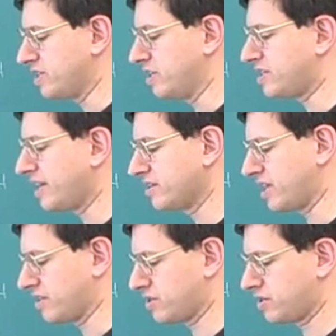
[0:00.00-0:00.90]
hydrazine
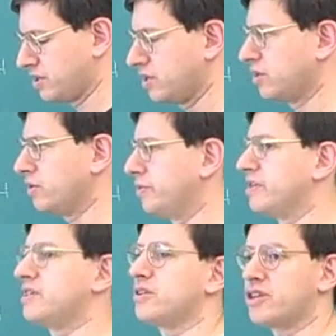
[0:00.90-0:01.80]
tells us
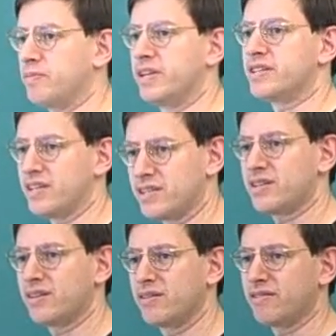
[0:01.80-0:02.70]
who the C
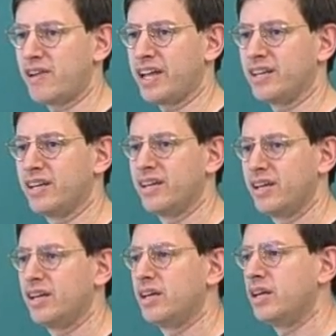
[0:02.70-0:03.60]
terminus is, right?